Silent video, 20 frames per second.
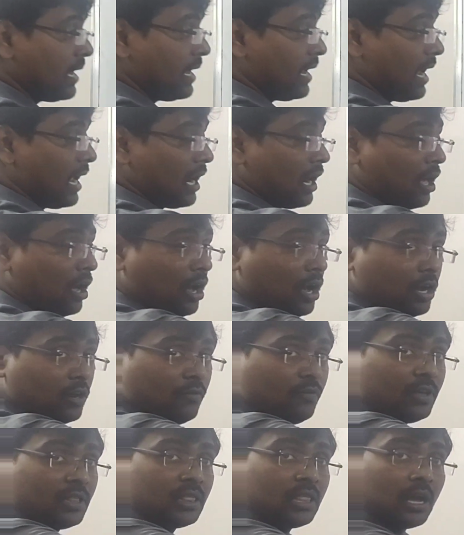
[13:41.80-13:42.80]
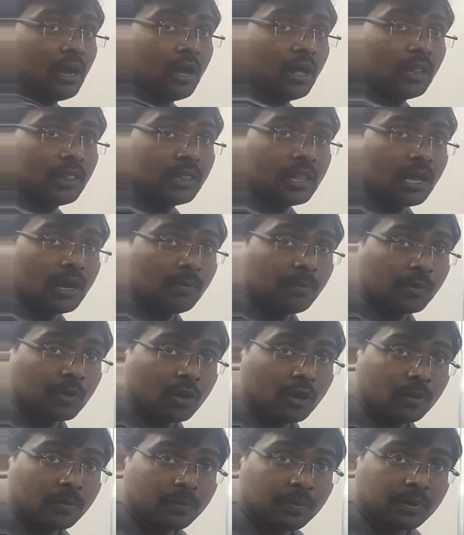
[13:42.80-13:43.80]
along with all the
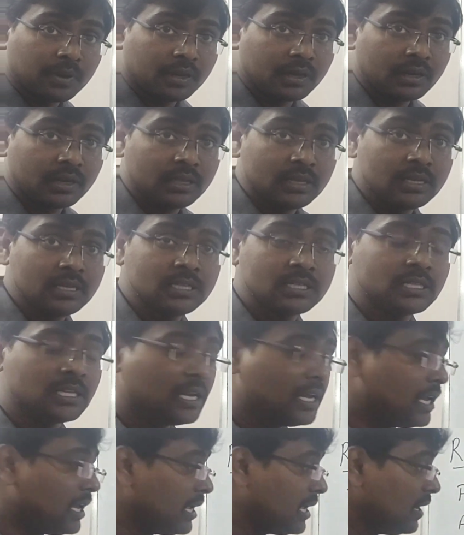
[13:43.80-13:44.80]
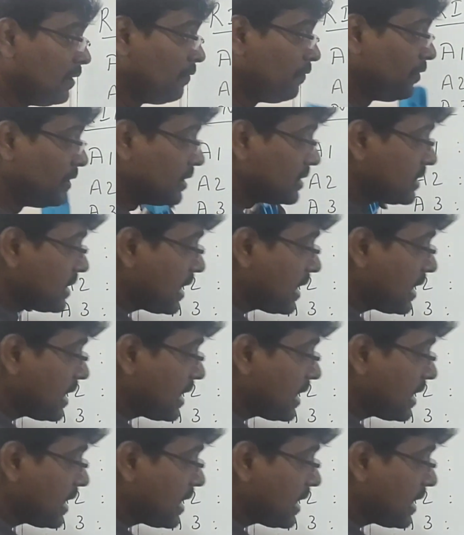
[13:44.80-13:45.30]
properties, if it